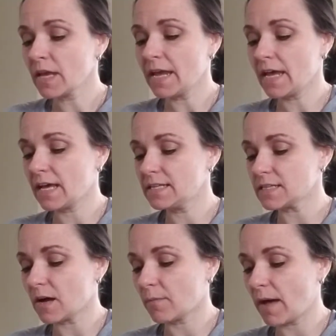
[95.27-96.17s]
and
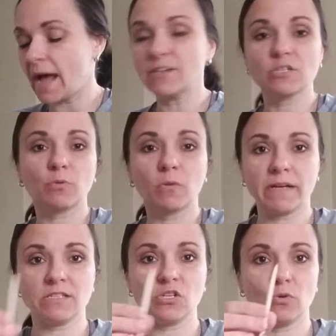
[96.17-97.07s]
I just broke
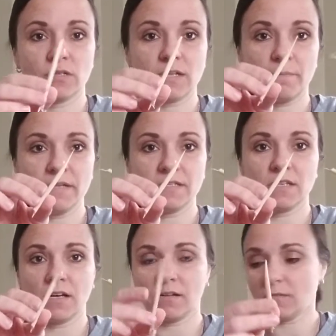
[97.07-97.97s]
my skewers up
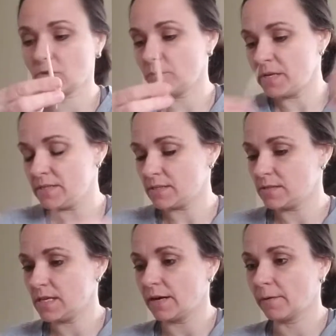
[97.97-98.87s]
into little
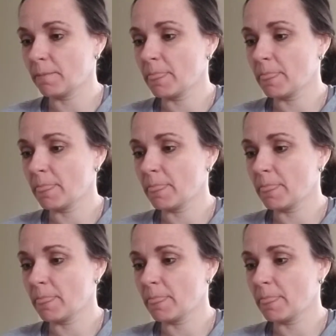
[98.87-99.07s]
pieces here.